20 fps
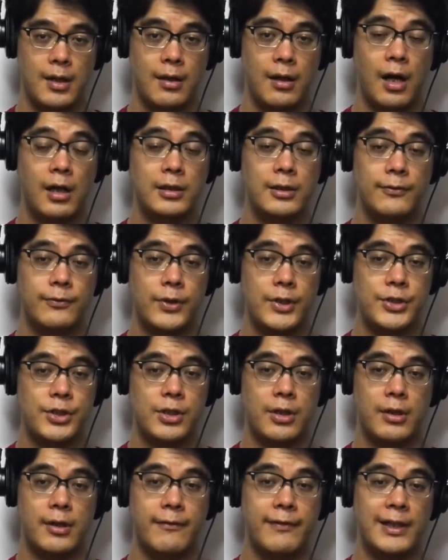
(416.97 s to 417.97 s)
all of which
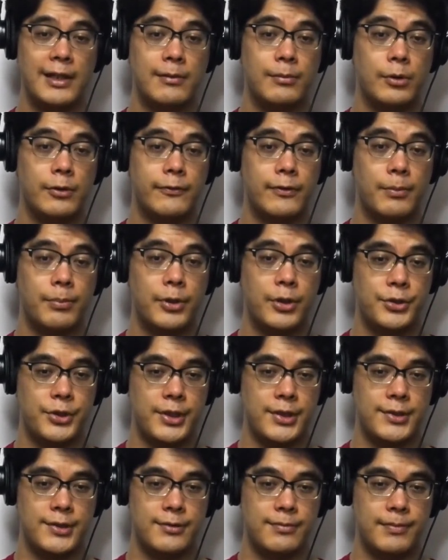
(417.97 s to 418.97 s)
are available for
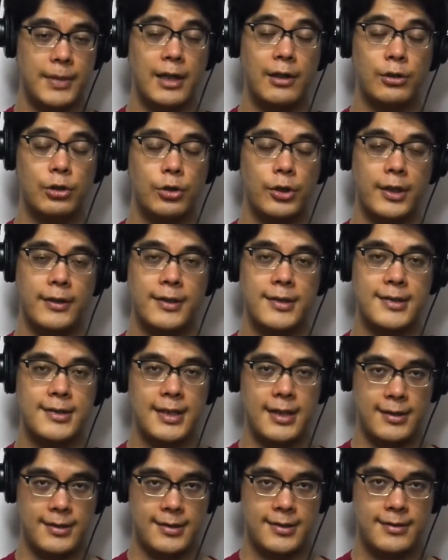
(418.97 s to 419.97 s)
purchase, including the
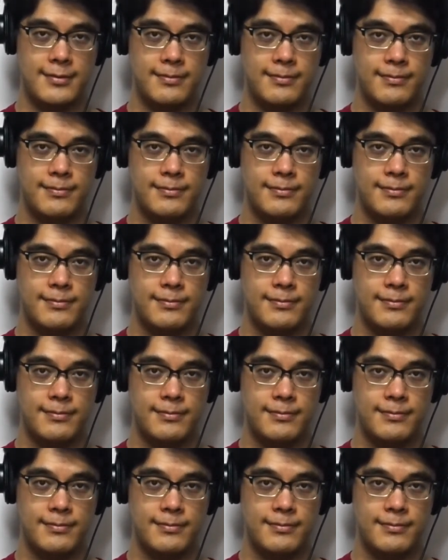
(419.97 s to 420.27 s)
seats.